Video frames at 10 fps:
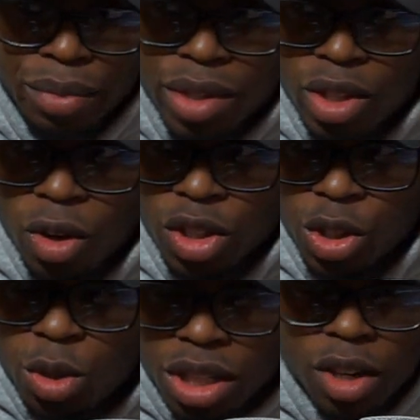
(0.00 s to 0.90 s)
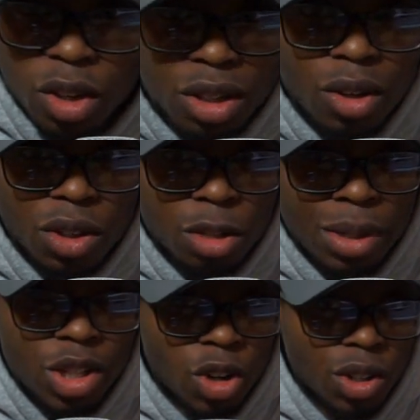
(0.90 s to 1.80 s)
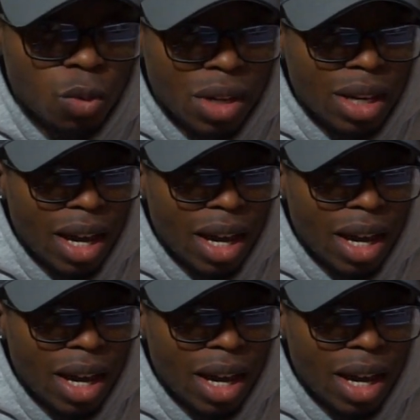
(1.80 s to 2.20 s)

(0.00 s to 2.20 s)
so it's usually going to be during the week.